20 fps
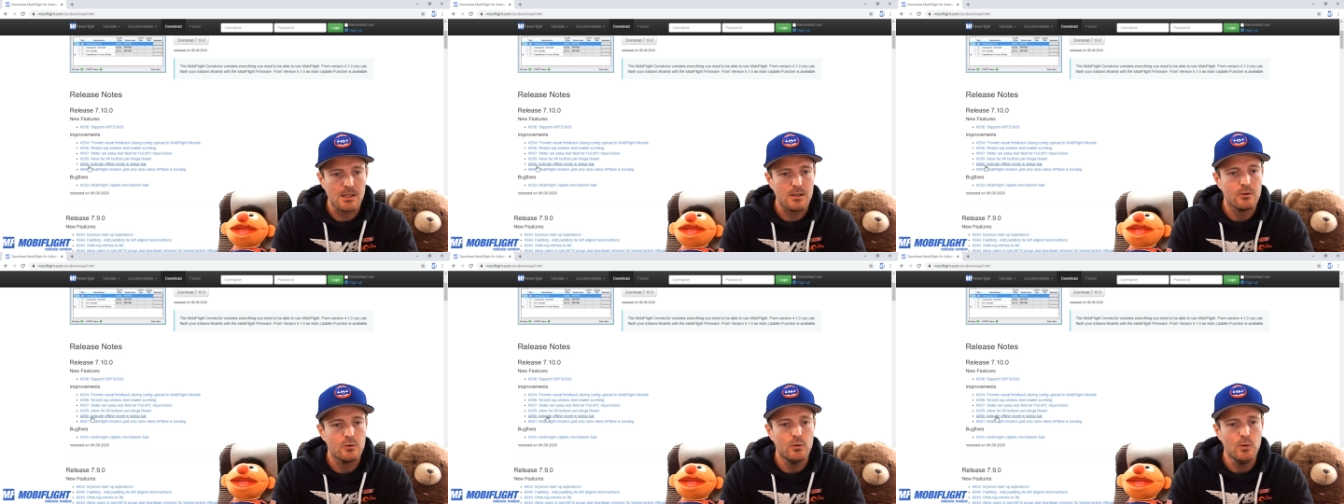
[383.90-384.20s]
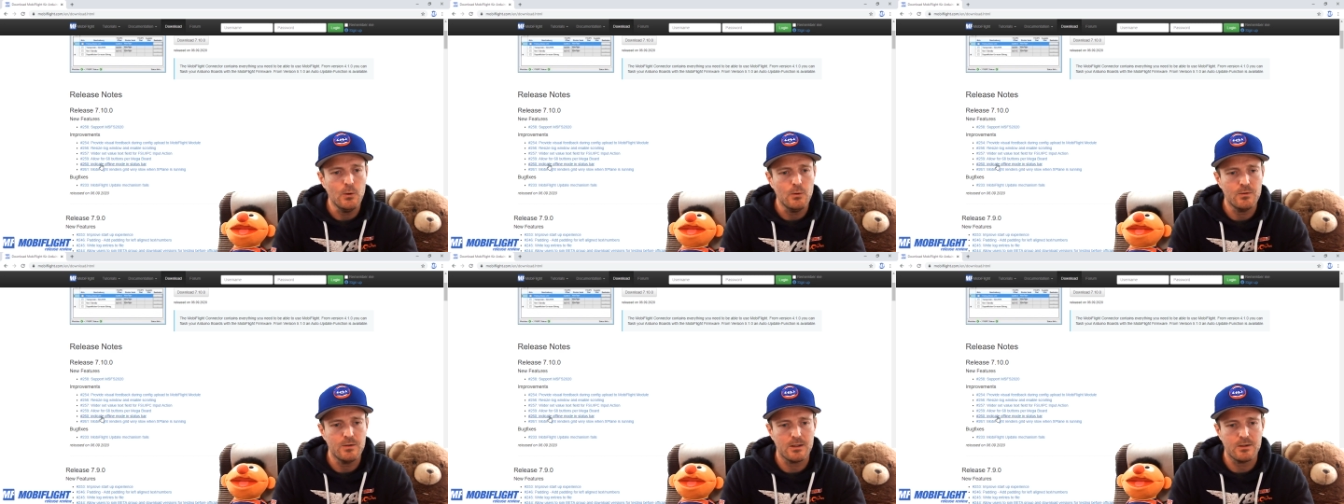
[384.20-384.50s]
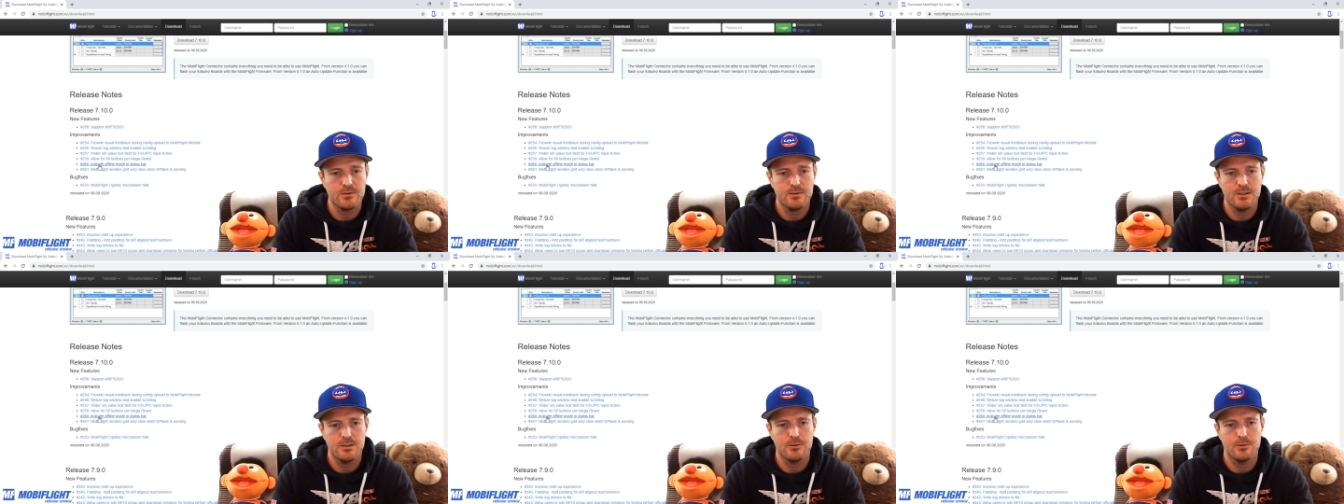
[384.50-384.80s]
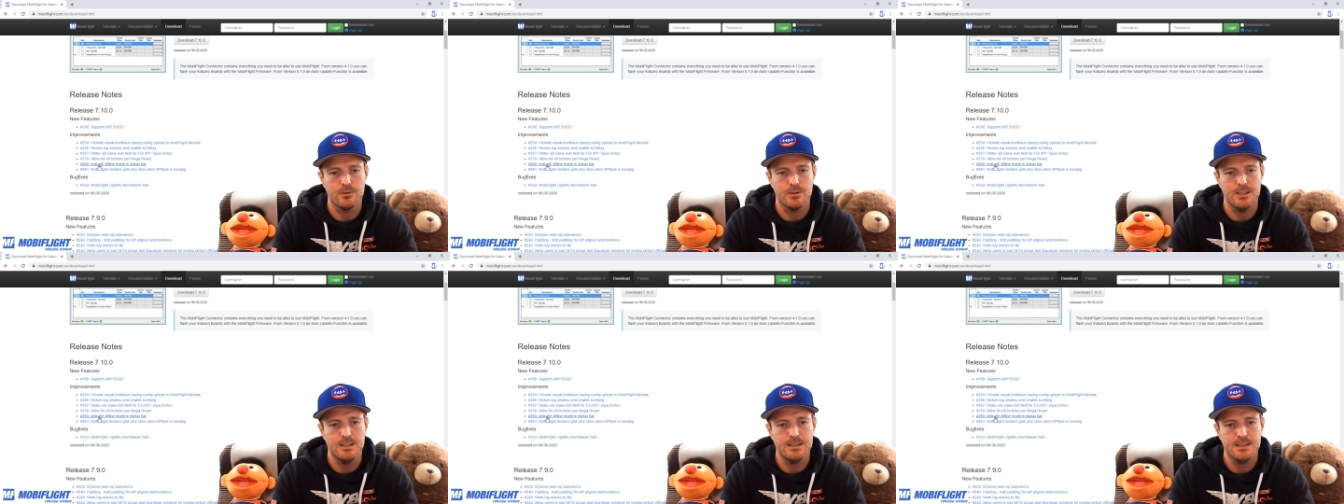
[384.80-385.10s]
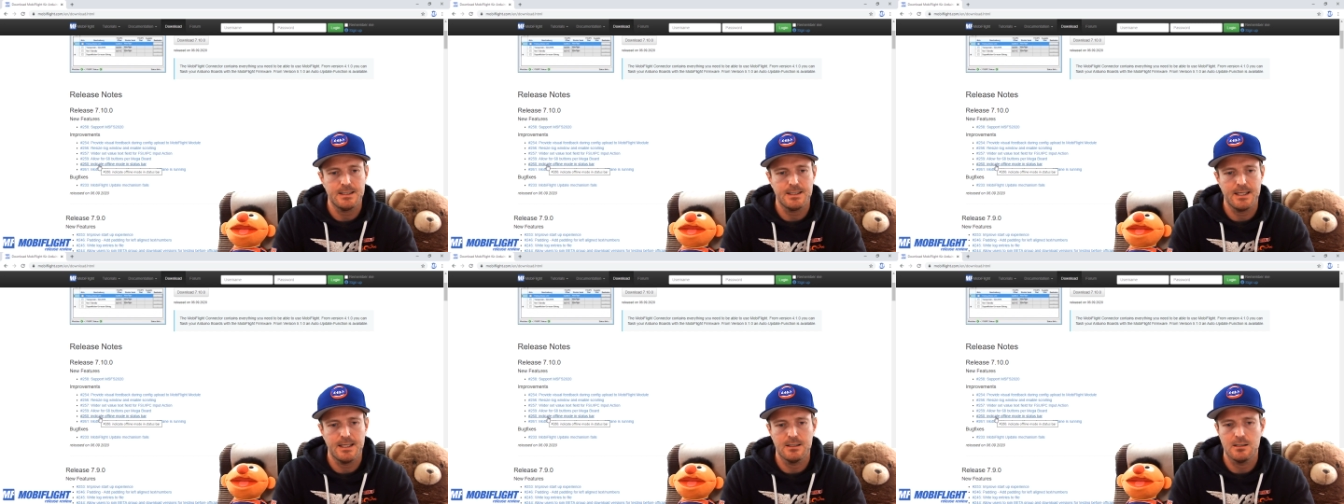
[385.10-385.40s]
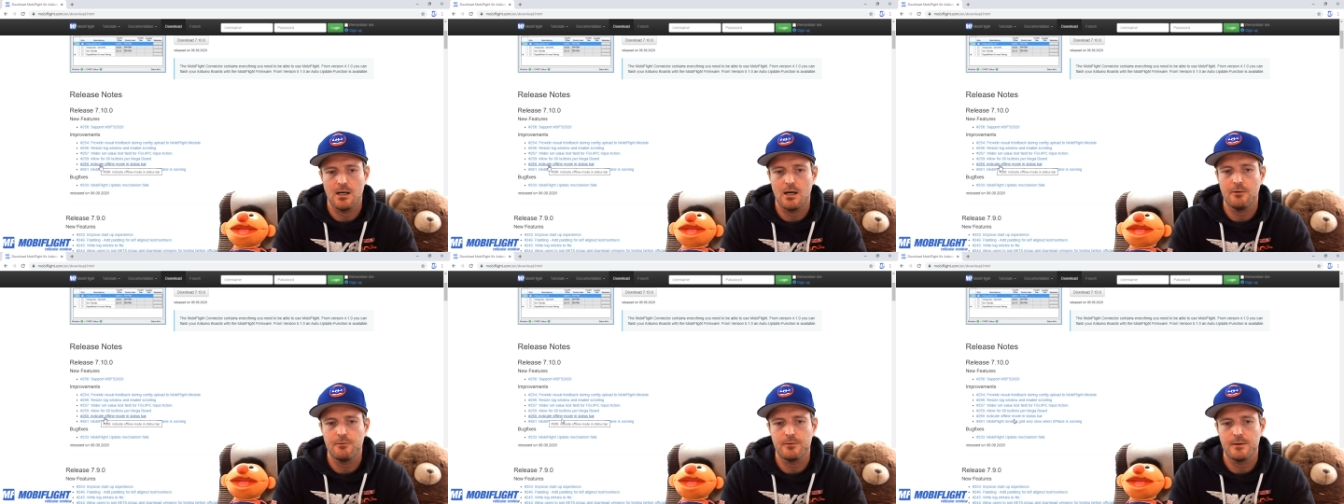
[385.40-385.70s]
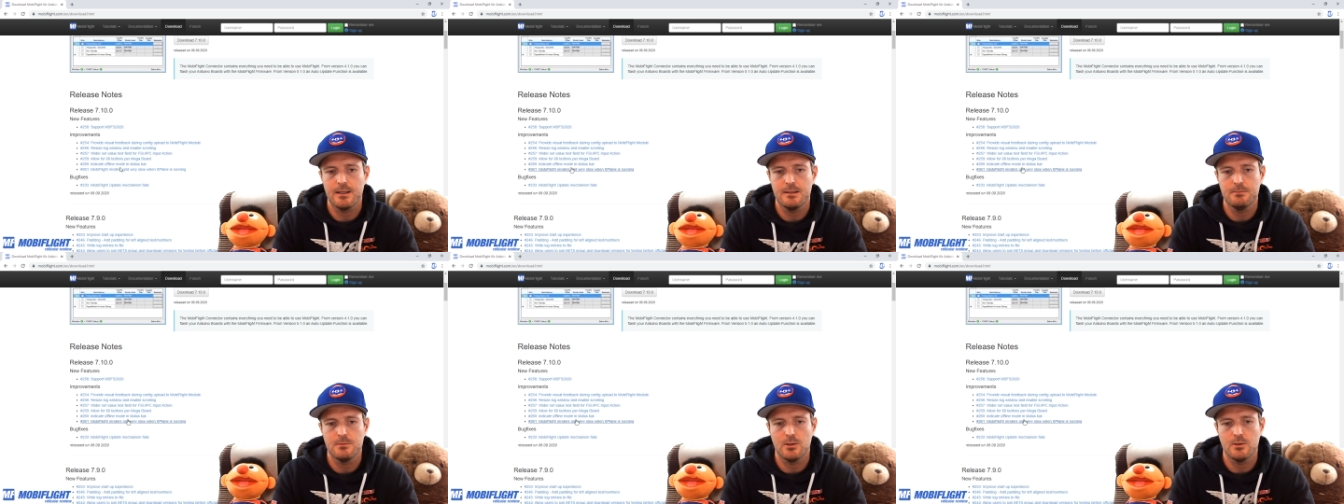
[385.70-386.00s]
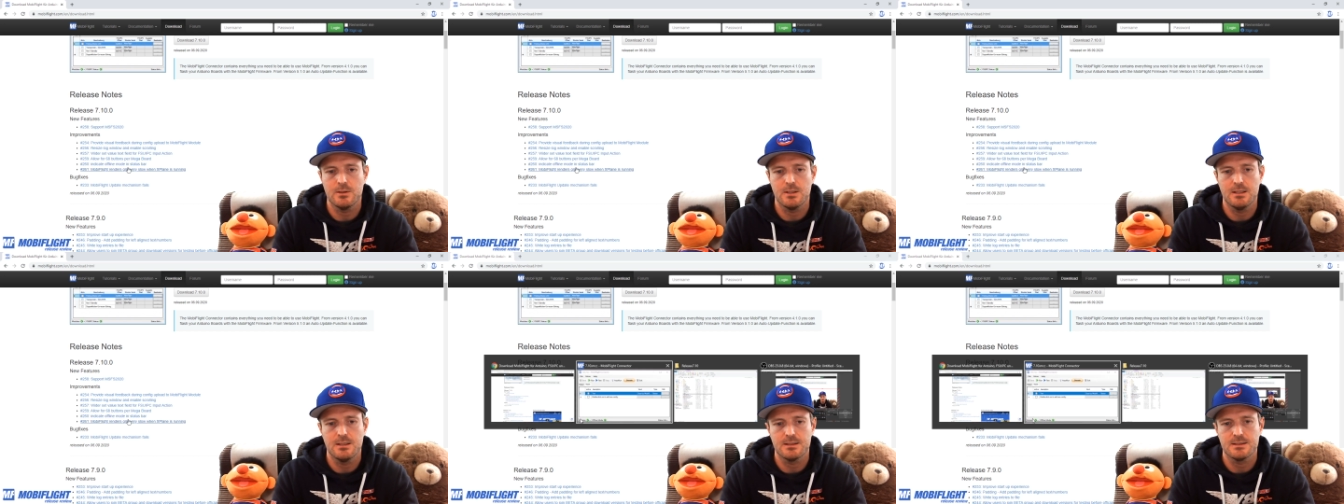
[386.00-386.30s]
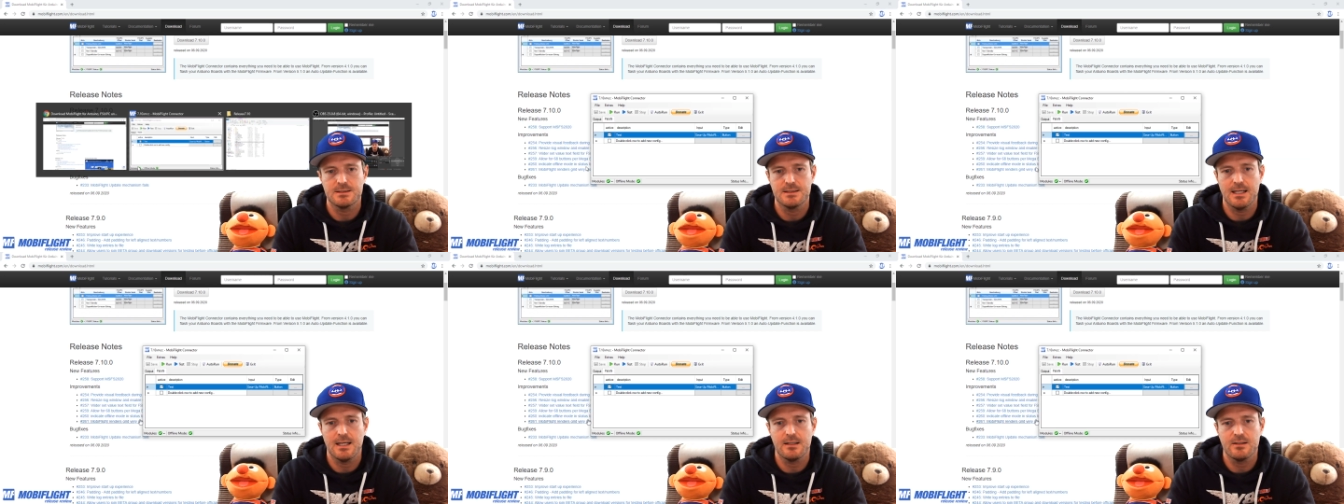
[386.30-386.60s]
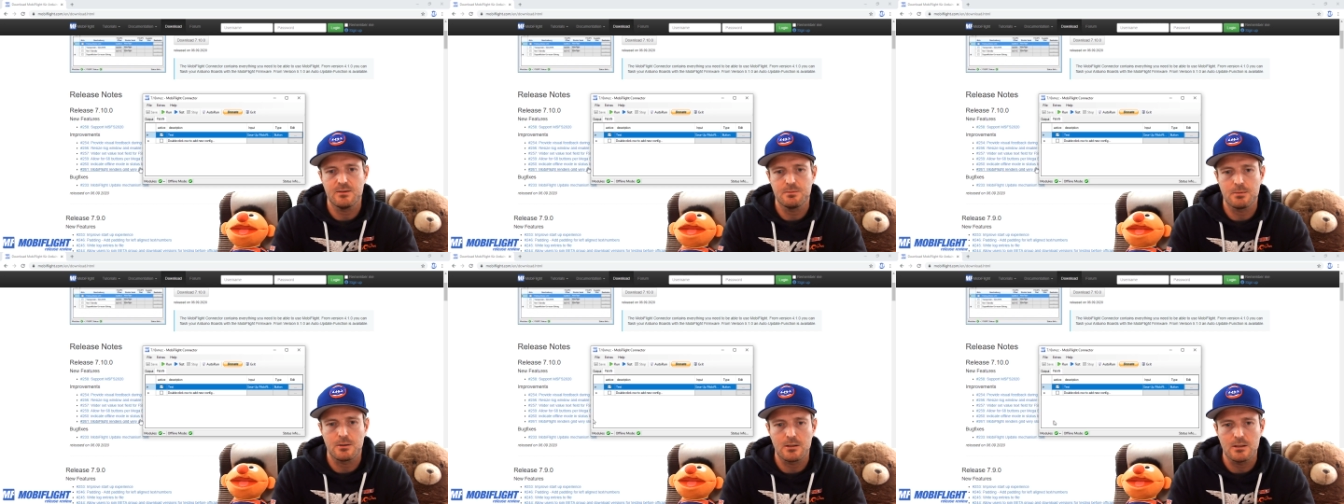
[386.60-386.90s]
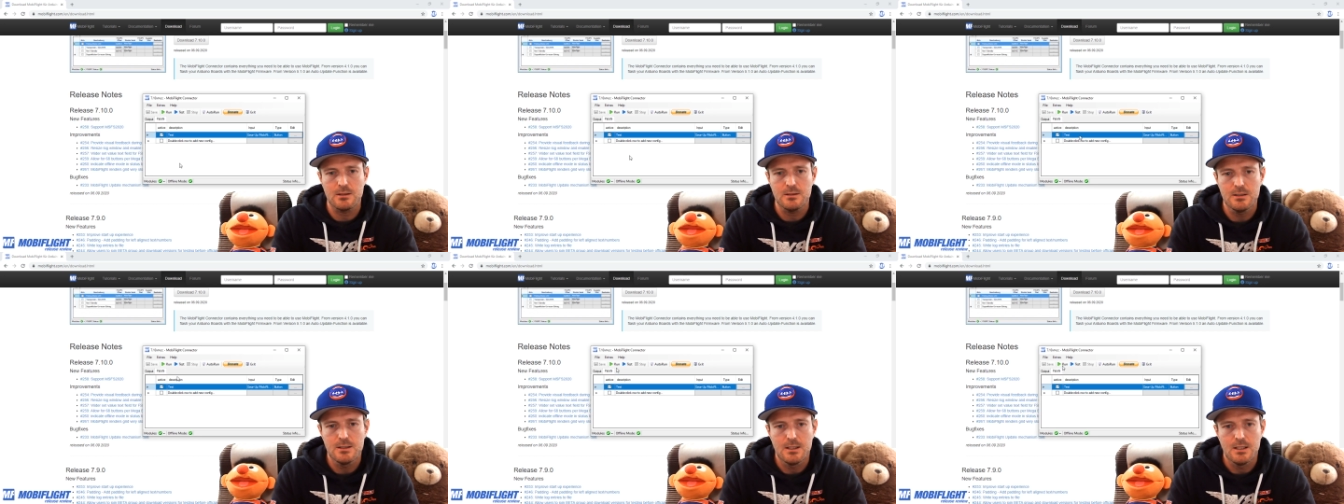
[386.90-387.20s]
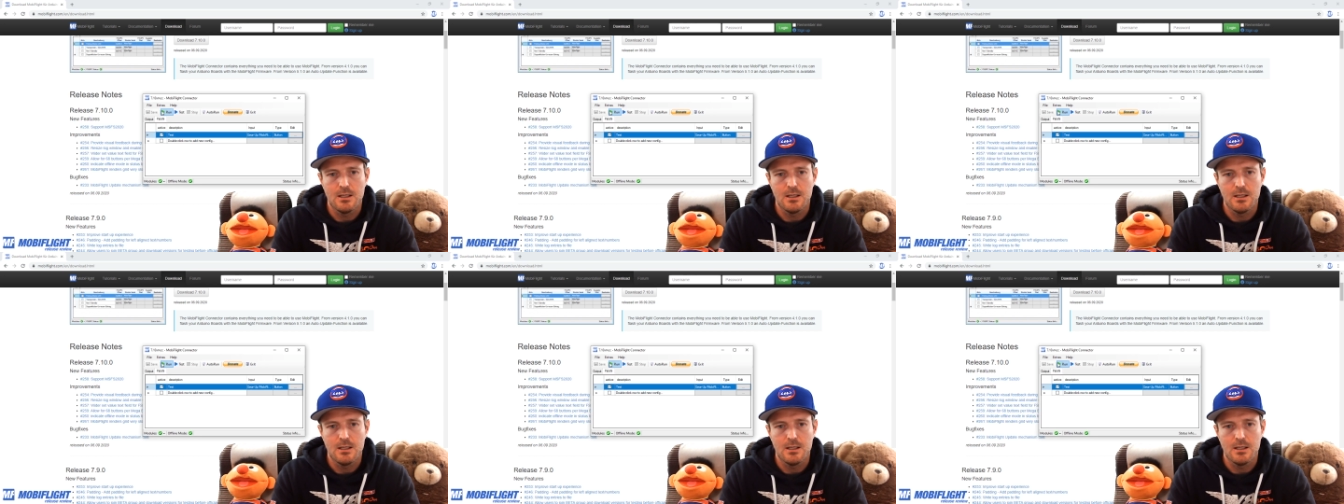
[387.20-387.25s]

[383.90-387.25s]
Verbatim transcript: 260 indicate offline mode in the status bar.